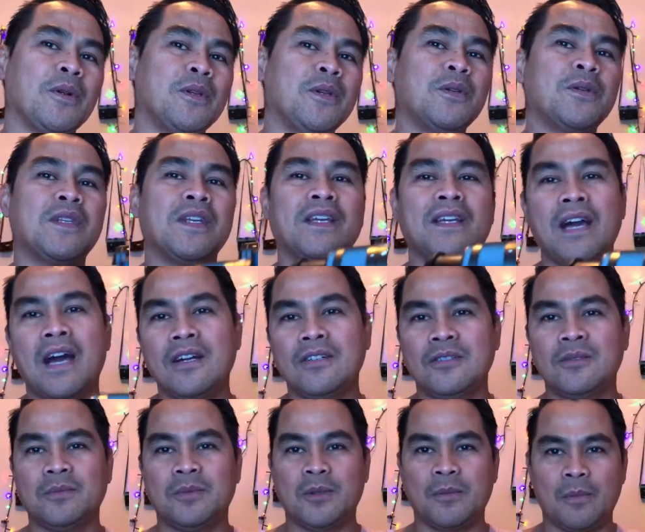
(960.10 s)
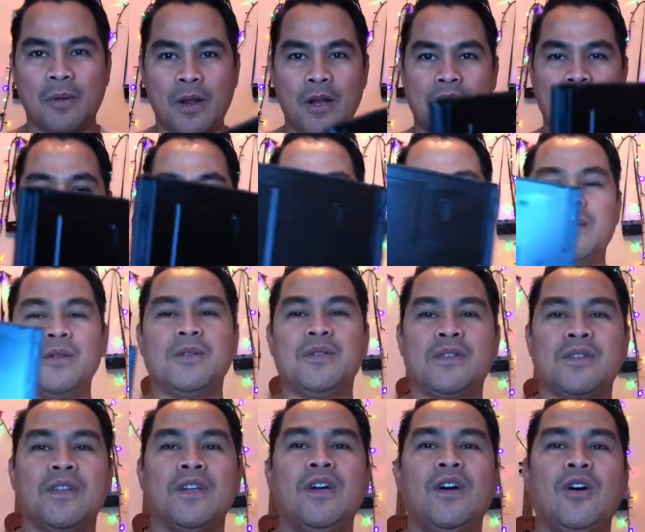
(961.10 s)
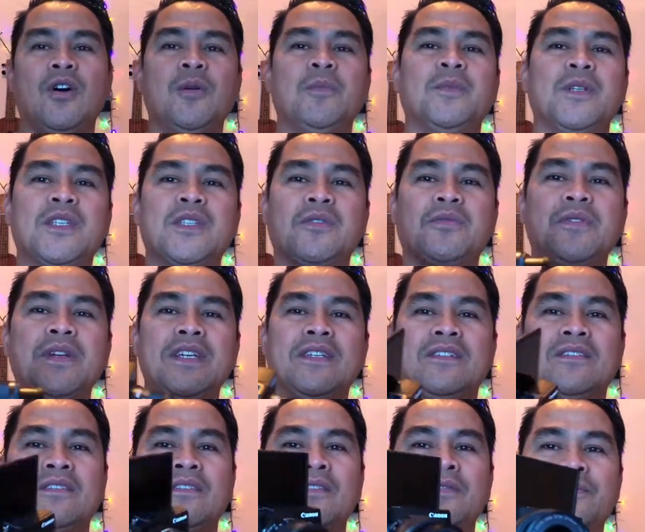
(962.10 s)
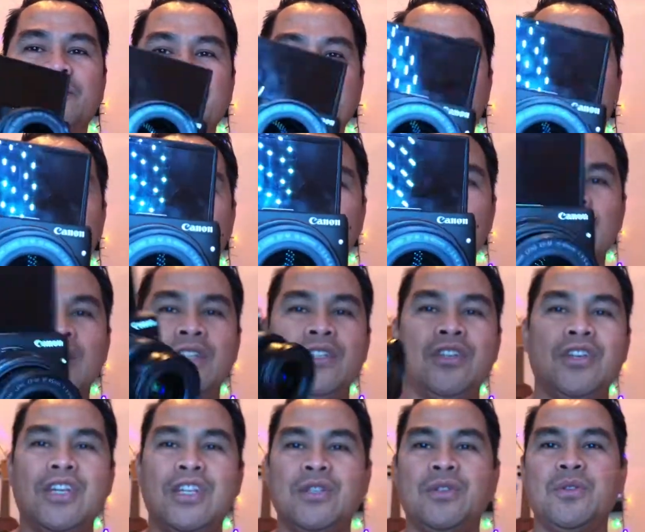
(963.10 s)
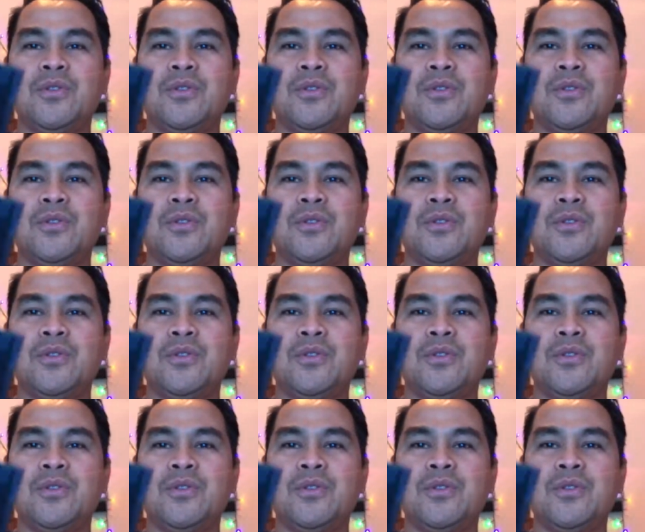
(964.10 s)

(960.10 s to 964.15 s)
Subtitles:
using Canon for vlogging, because of the screen. You can do